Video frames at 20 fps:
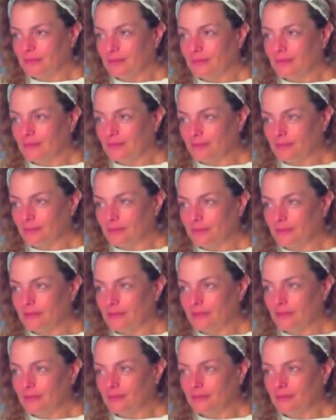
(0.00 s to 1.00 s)
me,
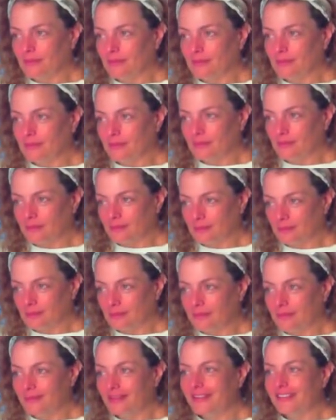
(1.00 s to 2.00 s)
but
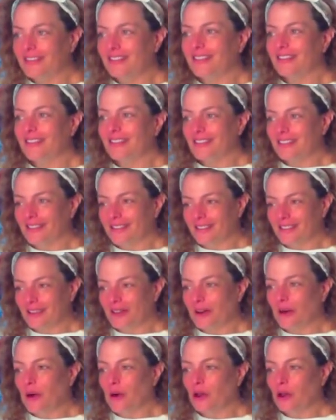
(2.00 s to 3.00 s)
I am.
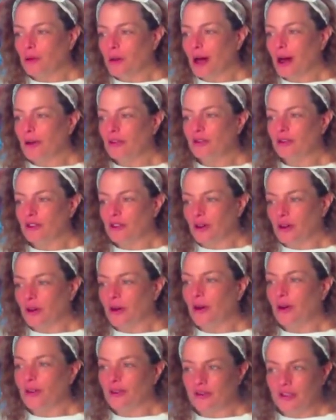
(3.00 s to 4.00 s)
All around. All of it.
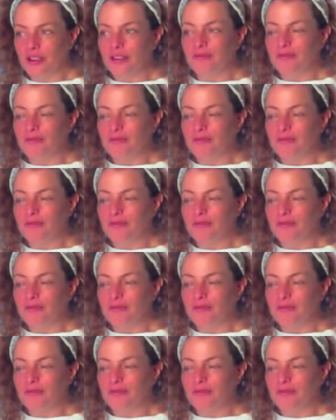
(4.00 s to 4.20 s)
All of it.